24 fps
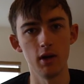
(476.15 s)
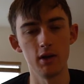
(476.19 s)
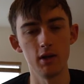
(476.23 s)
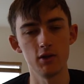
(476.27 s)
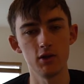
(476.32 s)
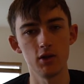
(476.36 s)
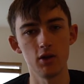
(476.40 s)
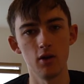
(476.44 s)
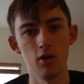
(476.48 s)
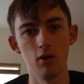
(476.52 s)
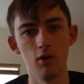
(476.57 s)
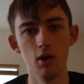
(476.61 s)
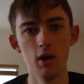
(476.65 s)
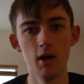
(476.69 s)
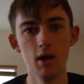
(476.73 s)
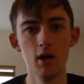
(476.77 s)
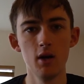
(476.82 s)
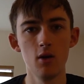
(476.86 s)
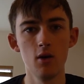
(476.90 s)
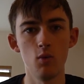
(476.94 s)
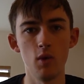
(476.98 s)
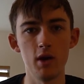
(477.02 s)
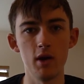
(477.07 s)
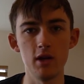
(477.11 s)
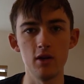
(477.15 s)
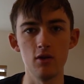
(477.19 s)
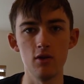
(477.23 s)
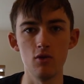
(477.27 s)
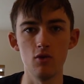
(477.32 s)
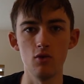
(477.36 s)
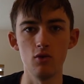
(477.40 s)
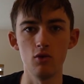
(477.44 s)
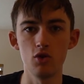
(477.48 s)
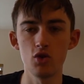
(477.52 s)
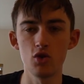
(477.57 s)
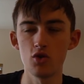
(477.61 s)
And so when
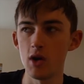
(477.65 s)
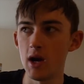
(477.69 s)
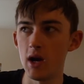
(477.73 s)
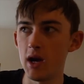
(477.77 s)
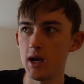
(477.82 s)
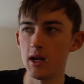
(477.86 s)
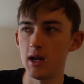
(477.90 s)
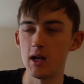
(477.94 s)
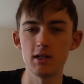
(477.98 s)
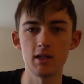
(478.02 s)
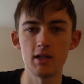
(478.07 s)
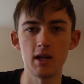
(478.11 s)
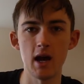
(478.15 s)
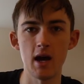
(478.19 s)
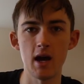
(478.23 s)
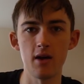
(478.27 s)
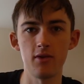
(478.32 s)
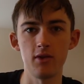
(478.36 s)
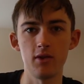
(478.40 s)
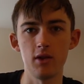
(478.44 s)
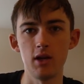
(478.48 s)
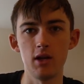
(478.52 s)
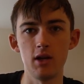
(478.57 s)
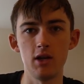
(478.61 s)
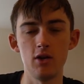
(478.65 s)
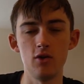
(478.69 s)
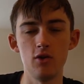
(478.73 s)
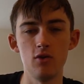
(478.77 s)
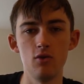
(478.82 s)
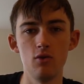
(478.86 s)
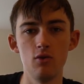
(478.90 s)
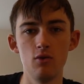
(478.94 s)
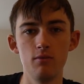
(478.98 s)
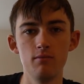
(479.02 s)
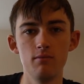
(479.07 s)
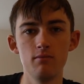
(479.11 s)
you train as an athlete,
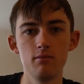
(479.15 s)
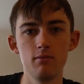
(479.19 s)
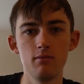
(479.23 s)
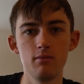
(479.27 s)
you